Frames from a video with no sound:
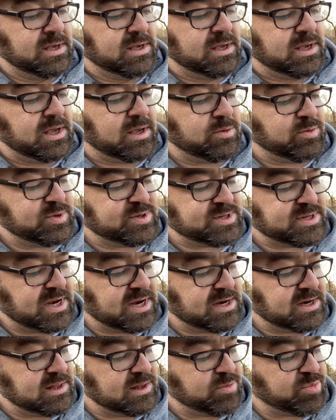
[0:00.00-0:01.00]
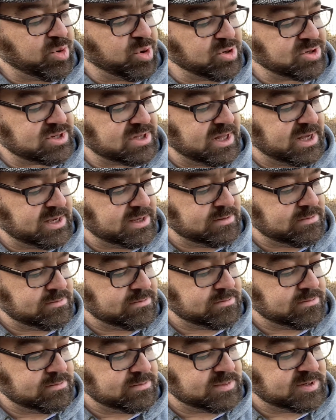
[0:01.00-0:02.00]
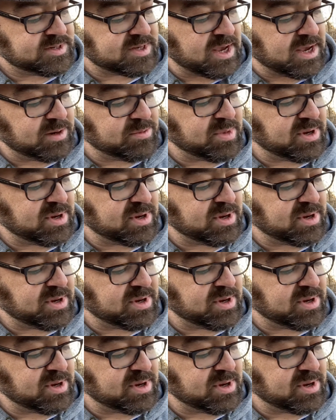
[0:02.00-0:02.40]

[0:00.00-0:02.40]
And we stand in the porch light, side